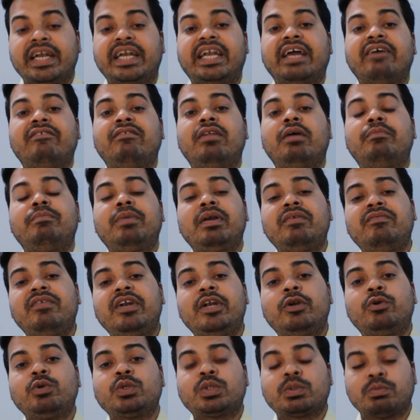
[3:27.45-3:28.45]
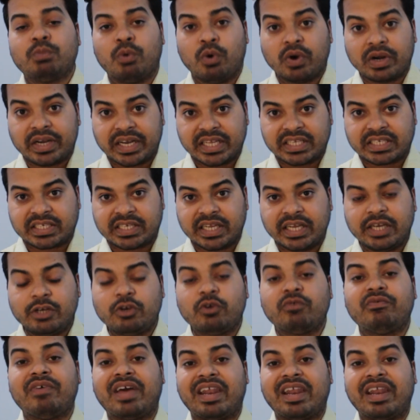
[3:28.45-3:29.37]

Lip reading: developer will do smoke testing to